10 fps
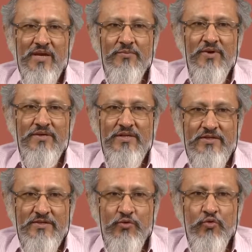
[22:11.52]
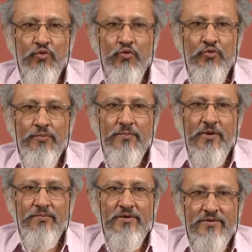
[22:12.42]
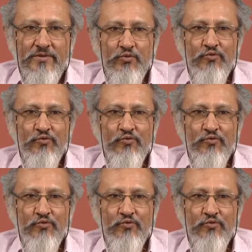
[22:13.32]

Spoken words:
Germanisto, a person